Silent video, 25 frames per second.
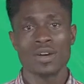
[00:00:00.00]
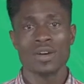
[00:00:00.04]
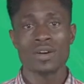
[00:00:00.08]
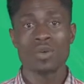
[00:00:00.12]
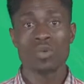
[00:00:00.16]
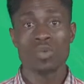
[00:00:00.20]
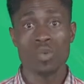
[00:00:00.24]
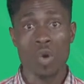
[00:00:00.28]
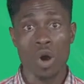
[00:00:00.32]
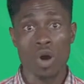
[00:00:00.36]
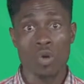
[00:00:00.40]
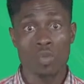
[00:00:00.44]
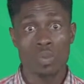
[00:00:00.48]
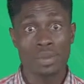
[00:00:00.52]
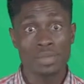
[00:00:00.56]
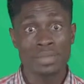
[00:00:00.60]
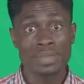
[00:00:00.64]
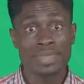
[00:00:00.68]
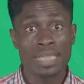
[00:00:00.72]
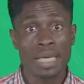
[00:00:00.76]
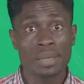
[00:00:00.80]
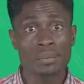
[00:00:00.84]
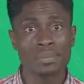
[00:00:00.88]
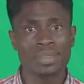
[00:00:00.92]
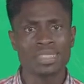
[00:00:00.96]
Work with
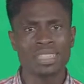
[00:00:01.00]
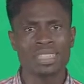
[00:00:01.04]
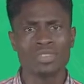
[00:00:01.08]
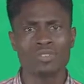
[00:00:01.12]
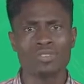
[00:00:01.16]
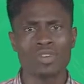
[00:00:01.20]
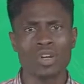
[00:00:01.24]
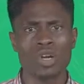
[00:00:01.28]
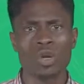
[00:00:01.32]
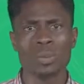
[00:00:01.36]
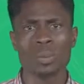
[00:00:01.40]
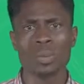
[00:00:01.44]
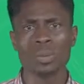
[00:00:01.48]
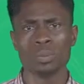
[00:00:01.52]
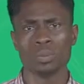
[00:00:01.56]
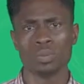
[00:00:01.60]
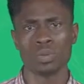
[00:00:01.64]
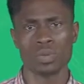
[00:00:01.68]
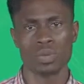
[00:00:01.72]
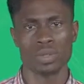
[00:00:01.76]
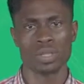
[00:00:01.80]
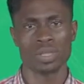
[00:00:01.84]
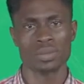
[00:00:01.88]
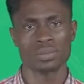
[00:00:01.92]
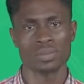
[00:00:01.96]
them in developing
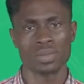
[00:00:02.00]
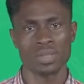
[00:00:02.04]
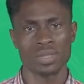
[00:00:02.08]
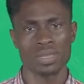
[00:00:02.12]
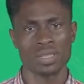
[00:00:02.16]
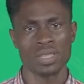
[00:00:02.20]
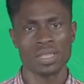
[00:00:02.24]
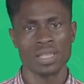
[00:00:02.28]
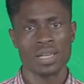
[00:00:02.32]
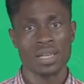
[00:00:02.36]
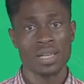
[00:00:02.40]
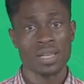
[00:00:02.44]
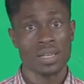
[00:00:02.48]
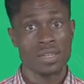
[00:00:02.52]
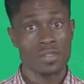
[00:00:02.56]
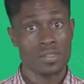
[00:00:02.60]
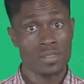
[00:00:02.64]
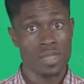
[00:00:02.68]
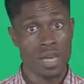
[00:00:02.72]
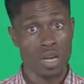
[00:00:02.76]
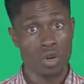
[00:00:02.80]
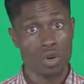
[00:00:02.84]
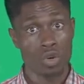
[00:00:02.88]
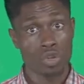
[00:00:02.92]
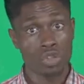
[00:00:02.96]
programs.
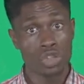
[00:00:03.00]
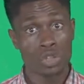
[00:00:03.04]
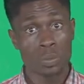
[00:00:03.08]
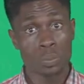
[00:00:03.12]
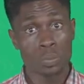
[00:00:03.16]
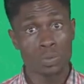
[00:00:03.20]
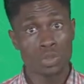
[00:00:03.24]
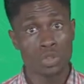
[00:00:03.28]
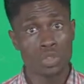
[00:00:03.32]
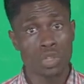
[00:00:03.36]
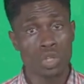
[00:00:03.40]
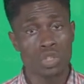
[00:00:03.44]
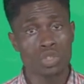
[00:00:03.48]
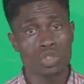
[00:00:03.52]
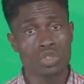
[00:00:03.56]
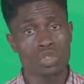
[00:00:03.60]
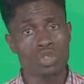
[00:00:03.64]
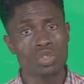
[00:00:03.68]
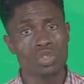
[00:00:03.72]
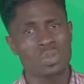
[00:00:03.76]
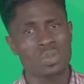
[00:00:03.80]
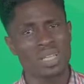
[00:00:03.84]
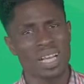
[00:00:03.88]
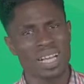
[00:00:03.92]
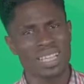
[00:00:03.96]
Their contributions
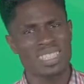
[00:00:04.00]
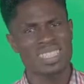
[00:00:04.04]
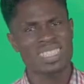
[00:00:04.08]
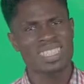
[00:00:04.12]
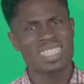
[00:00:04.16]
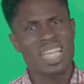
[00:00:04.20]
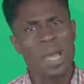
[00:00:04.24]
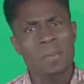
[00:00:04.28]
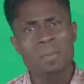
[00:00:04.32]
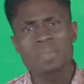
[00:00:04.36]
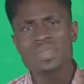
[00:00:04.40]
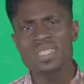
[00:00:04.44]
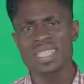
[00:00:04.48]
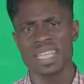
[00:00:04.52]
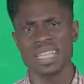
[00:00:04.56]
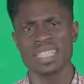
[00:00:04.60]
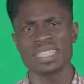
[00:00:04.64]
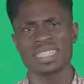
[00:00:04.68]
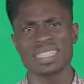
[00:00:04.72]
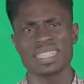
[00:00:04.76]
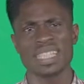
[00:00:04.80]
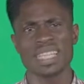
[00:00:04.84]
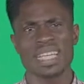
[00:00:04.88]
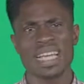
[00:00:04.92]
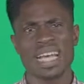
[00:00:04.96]
be
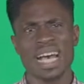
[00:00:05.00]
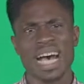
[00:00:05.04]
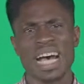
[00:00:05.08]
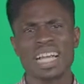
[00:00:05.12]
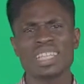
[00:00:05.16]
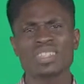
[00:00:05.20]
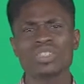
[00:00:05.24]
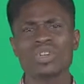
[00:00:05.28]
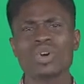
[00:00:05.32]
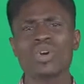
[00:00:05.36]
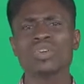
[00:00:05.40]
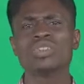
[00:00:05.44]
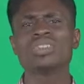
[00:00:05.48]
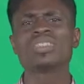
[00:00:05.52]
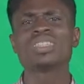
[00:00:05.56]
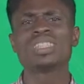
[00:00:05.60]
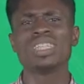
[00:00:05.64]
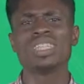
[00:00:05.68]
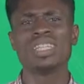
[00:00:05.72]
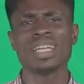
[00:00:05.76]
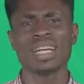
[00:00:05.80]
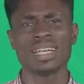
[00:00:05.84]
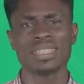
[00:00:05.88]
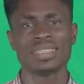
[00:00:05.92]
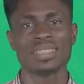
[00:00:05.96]
accepted and
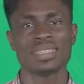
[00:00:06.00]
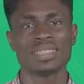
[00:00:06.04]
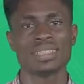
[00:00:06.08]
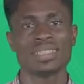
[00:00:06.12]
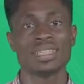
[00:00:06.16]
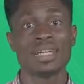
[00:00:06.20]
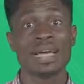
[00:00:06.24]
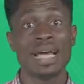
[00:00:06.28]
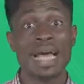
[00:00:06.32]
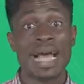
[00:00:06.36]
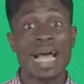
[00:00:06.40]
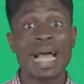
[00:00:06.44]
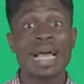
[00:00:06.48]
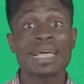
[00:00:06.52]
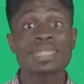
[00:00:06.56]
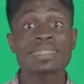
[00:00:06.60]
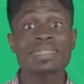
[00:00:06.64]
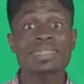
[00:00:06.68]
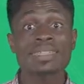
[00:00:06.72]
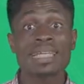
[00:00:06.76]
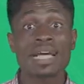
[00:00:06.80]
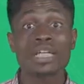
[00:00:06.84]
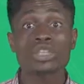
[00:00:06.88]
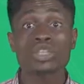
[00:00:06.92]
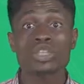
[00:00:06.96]
considered.
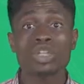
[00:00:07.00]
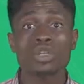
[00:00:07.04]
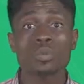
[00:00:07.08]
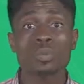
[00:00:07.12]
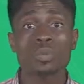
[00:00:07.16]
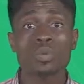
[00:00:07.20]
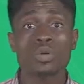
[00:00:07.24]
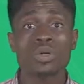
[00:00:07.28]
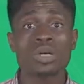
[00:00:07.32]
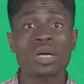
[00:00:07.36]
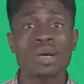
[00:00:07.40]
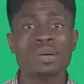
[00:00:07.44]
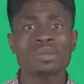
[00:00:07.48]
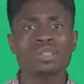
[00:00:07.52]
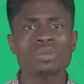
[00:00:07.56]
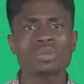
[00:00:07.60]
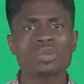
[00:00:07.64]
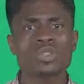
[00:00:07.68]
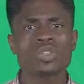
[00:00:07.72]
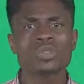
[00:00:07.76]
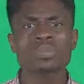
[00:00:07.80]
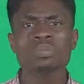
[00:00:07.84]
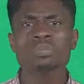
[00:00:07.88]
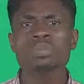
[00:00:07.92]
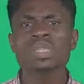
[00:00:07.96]
Extension programs
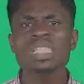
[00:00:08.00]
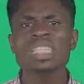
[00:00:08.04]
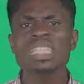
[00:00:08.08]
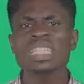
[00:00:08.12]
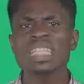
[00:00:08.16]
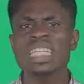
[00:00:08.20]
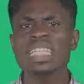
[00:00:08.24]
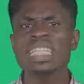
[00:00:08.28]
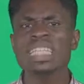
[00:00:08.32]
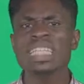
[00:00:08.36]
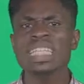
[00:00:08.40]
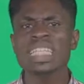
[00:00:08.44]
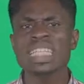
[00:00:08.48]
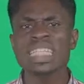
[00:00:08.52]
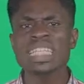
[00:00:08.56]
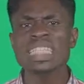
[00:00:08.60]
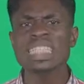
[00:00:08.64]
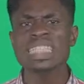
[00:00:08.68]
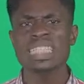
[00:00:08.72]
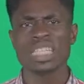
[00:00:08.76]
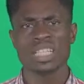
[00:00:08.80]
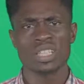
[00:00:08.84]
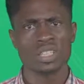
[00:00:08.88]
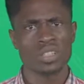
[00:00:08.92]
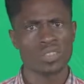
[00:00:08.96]
must meet the
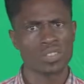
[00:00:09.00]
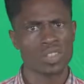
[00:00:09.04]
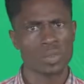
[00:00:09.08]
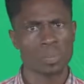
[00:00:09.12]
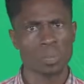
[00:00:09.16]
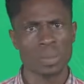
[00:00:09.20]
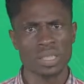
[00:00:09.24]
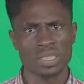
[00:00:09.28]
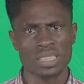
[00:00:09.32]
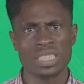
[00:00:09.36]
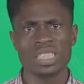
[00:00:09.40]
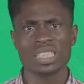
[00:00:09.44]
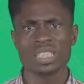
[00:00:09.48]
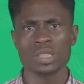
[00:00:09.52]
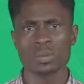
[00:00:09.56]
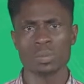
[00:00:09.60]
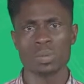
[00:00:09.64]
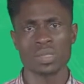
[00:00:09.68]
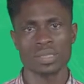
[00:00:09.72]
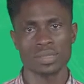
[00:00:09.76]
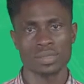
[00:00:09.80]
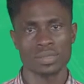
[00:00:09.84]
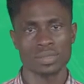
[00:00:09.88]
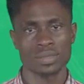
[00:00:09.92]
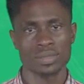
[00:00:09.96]
needs of the
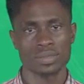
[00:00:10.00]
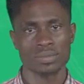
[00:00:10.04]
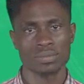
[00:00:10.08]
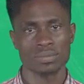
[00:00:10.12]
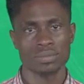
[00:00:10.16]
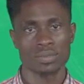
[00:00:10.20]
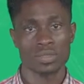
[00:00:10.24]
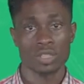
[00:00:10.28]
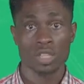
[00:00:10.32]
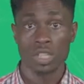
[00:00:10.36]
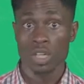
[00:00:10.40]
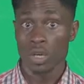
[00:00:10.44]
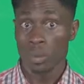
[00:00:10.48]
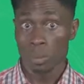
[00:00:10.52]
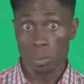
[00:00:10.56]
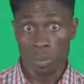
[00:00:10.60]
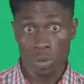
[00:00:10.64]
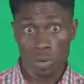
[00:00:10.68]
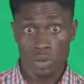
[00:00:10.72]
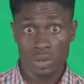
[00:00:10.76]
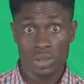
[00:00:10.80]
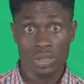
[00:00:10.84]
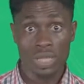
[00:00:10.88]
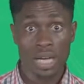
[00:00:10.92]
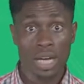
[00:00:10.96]
participants.
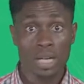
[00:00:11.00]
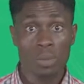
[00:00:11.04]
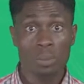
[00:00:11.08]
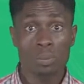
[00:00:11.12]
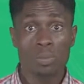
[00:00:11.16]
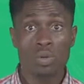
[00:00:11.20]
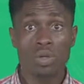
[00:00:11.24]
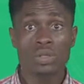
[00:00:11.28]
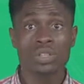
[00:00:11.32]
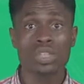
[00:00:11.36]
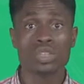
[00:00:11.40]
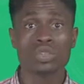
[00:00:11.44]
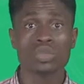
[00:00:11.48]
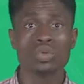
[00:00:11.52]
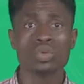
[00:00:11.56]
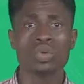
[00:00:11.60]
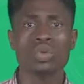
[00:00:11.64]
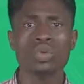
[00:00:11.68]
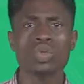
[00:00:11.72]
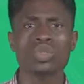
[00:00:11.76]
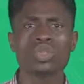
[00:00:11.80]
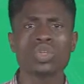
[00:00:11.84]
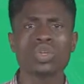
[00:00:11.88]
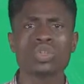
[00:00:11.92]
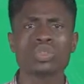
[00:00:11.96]
Mukhtar brought a
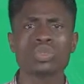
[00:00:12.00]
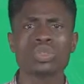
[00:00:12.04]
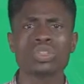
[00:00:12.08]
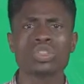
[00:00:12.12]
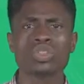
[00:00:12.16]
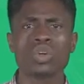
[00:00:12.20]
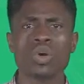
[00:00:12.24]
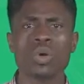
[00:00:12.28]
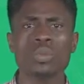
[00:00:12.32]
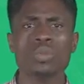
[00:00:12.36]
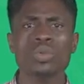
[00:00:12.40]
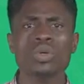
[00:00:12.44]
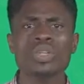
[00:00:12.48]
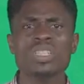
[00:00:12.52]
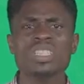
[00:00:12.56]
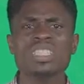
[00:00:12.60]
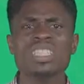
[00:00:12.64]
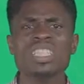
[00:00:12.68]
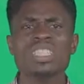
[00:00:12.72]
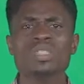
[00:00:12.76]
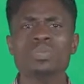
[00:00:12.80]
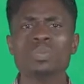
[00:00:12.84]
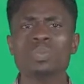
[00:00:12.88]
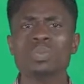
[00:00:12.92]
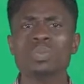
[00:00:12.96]
solution to his
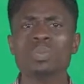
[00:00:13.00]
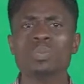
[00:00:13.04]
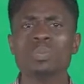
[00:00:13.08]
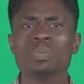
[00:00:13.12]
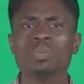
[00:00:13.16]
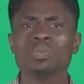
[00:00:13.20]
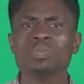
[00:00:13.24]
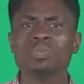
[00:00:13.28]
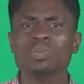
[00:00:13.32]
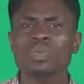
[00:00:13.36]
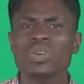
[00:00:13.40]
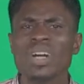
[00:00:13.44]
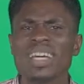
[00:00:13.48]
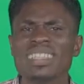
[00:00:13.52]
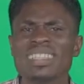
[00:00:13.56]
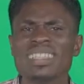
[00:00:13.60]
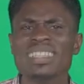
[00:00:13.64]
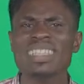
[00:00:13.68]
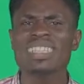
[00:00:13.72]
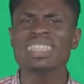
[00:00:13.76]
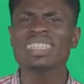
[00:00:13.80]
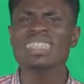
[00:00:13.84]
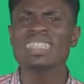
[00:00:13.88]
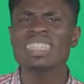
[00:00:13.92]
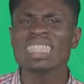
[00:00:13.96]
community's
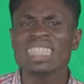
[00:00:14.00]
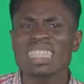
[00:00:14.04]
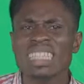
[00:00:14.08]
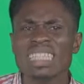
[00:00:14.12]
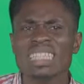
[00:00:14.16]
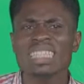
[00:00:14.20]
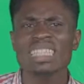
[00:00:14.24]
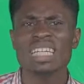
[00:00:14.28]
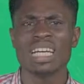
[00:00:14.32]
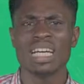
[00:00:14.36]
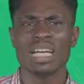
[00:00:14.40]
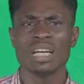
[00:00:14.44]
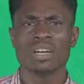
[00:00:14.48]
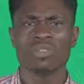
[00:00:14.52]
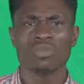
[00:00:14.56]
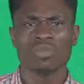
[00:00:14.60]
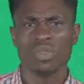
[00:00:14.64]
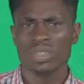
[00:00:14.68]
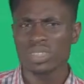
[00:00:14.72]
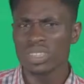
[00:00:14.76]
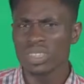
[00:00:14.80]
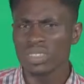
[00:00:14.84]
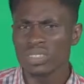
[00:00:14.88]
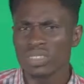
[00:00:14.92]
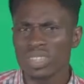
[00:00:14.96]
pressing need for
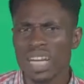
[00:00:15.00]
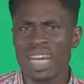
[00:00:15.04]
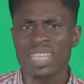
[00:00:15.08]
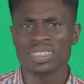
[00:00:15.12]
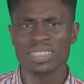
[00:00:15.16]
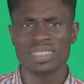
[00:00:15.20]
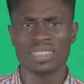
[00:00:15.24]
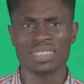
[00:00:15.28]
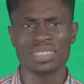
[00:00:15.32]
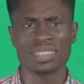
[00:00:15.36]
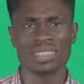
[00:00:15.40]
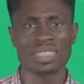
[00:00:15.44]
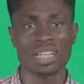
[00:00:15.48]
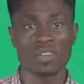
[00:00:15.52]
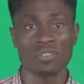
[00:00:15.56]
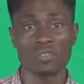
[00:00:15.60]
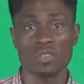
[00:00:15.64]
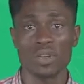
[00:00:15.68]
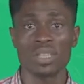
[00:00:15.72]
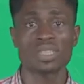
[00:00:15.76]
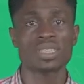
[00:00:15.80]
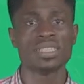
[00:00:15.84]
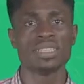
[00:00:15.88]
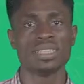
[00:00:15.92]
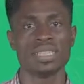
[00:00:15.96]
the dry season
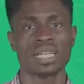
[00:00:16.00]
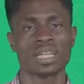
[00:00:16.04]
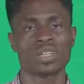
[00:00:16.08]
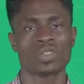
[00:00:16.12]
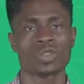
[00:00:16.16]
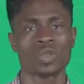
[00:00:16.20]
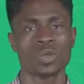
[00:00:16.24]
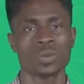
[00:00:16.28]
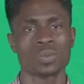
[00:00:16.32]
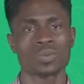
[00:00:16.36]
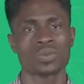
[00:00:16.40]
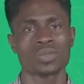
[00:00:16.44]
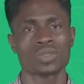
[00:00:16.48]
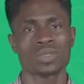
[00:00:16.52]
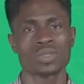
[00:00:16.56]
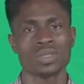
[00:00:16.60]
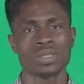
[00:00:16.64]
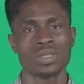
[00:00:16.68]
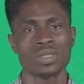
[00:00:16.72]
affecting their crops.